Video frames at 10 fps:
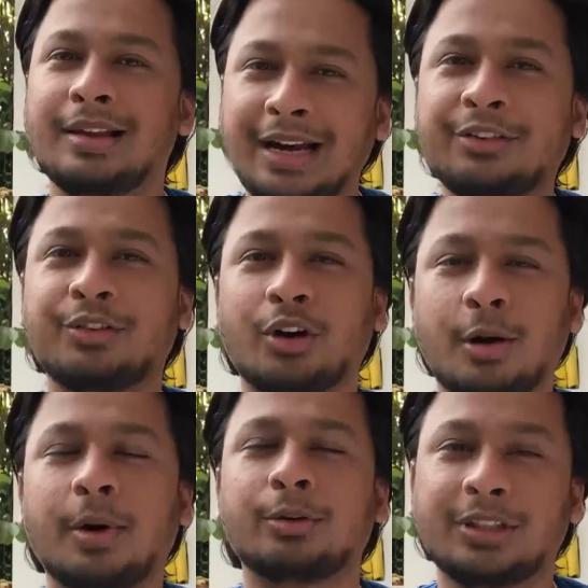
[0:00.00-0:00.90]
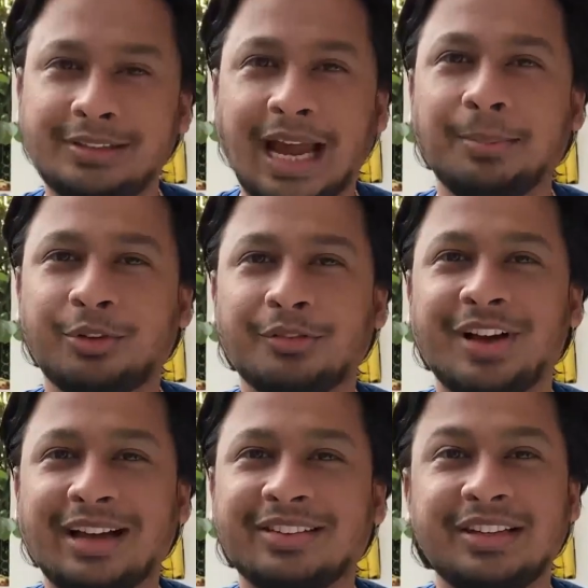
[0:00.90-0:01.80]
Let's talk about the types of
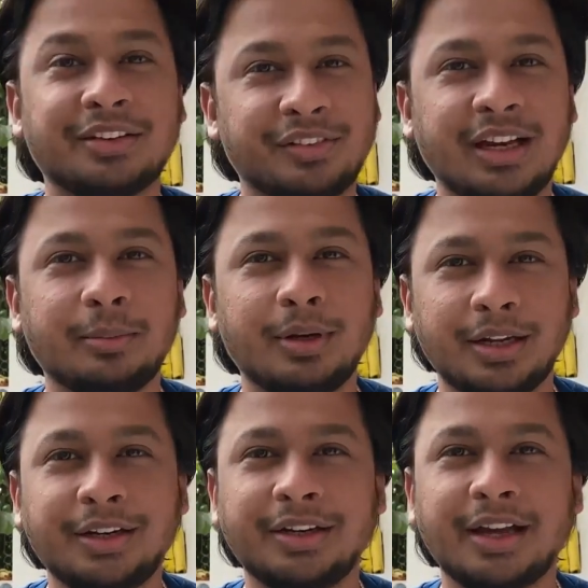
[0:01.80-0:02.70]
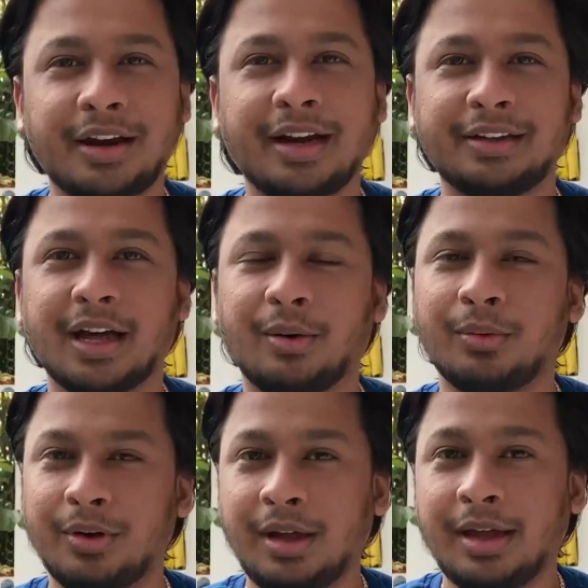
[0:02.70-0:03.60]
vaccines available in India right now.
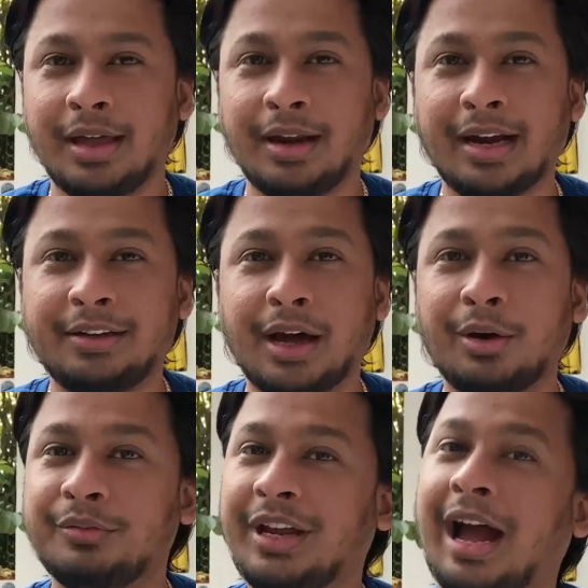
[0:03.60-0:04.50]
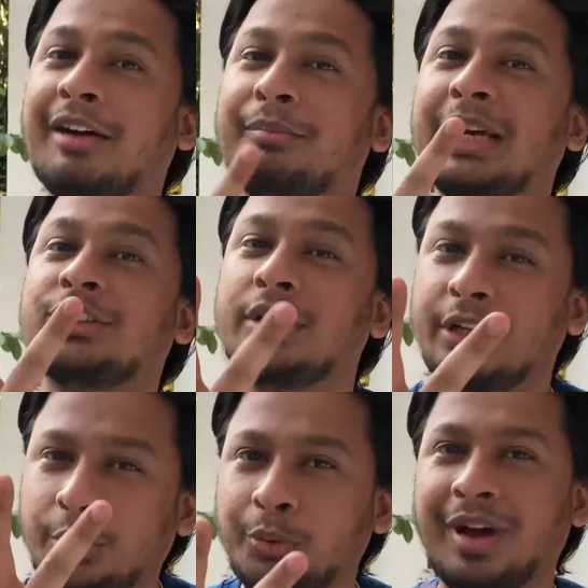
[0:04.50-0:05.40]
Right now we have
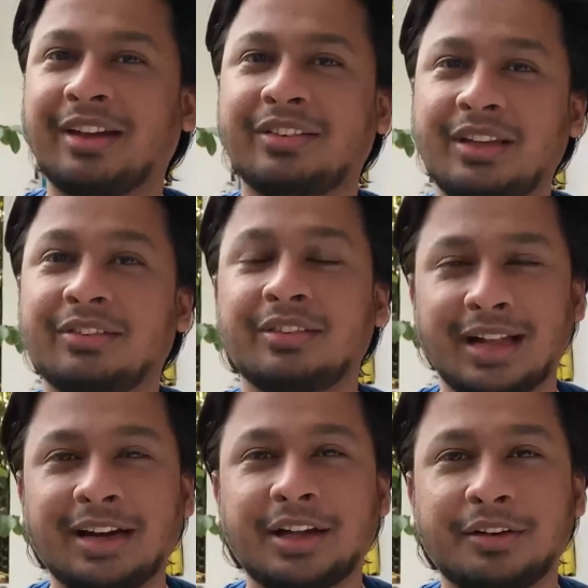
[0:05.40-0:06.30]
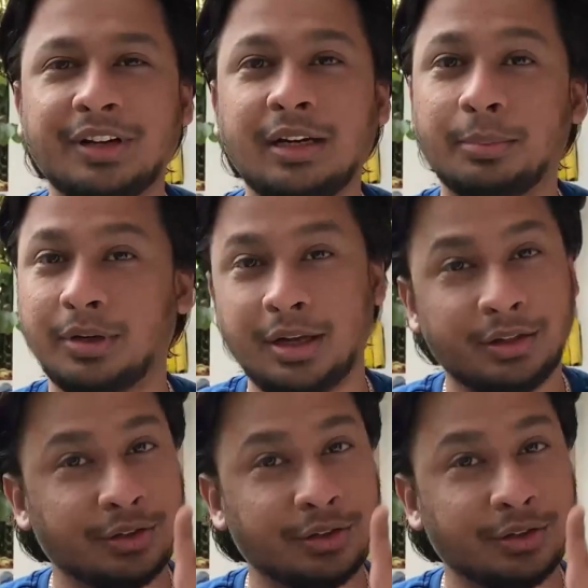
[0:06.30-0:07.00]
majorly two vaccines that are available.